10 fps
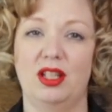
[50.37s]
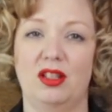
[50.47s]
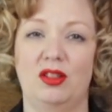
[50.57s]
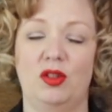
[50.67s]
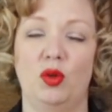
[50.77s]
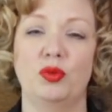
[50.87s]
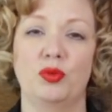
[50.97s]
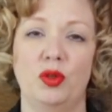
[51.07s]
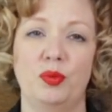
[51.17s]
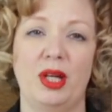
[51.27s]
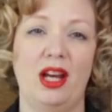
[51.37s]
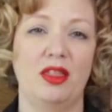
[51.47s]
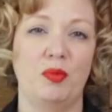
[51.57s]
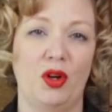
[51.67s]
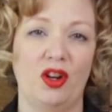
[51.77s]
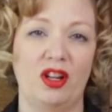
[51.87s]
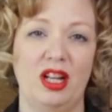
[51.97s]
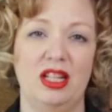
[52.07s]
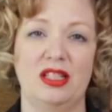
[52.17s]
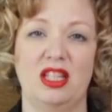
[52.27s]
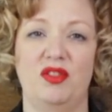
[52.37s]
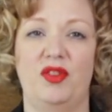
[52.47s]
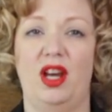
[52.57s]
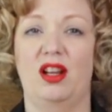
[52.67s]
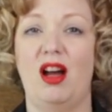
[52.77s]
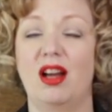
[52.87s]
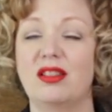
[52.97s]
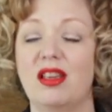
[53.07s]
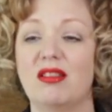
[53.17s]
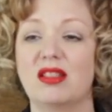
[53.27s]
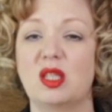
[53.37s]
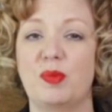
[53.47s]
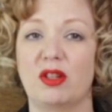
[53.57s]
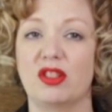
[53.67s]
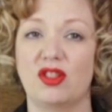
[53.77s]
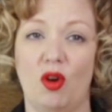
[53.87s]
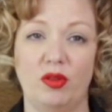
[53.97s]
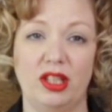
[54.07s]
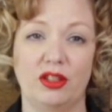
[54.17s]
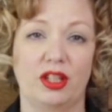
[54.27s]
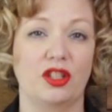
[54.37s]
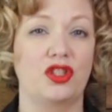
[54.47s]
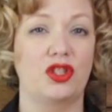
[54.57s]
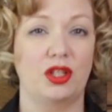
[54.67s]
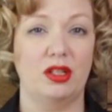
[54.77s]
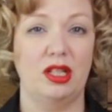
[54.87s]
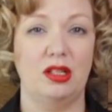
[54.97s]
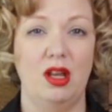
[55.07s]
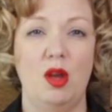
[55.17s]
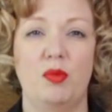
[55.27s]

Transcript: The golden rule behind the bar is if a cocktail is spirits only, you're going to stir it,